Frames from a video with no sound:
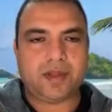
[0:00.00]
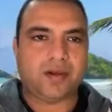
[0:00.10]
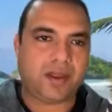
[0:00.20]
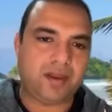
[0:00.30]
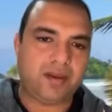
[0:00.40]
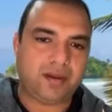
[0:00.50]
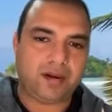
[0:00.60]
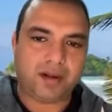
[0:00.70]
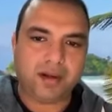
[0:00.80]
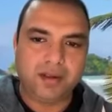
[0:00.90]
Okay,
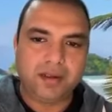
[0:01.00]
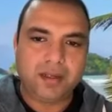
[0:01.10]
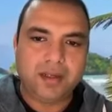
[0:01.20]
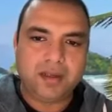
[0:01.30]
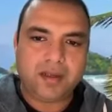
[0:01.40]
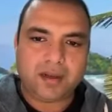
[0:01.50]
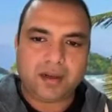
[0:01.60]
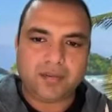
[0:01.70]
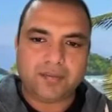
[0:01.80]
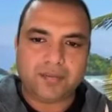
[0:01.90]
all right.
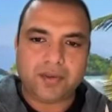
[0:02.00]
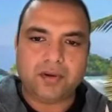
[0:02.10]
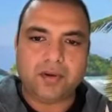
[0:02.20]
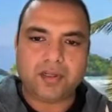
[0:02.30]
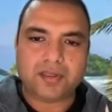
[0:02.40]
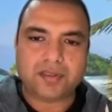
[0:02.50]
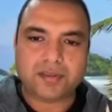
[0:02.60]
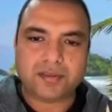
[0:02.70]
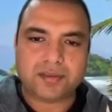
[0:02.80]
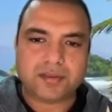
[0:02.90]
You
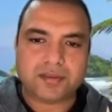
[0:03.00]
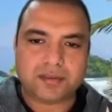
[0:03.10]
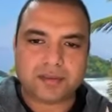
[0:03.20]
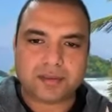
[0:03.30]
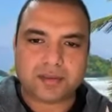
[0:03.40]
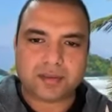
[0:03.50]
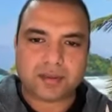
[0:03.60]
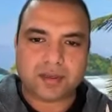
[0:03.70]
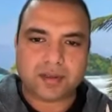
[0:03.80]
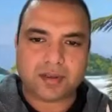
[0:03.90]
also
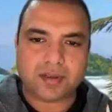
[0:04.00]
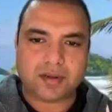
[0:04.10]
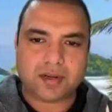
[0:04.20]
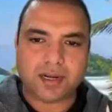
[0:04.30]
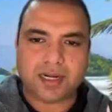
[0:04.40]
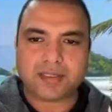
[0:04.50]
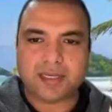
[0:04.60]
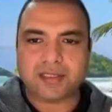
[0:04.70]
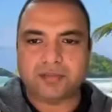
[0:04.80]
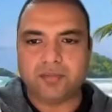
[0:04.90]

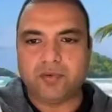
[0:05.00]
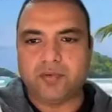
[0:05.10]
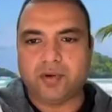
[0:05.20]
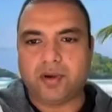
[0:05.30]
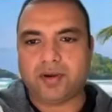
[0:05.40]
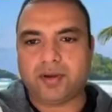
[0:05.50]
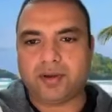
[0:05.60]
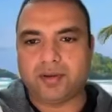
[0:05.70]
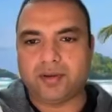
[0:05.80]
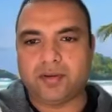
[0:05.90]
let's move on
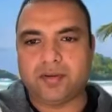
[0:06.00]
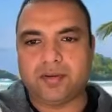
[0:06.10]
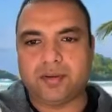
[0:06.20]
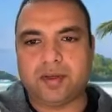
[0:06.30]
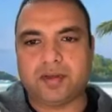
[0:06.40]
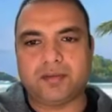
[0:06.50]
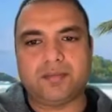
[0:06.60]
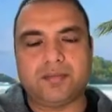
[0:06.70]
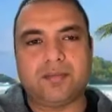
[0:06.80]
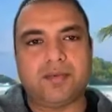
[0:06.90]
to.
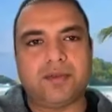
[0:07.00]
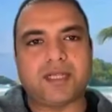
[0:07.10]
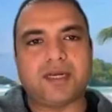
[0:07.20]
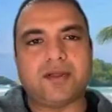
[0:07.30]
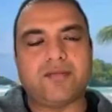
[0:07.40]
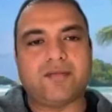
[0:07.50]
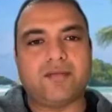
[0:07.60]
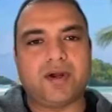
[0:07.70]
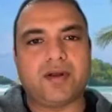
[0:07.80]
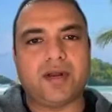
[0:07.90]
You said you have
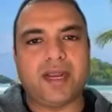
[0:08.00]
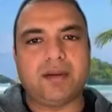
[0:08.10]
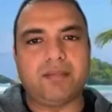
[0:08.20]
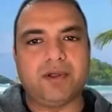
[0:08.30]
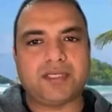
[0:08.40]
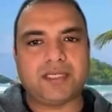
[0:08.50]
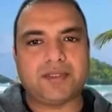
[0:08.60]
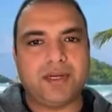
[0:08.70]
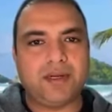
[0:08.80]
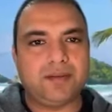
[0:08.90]
worked on AWS
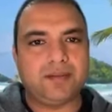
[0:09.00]
as well.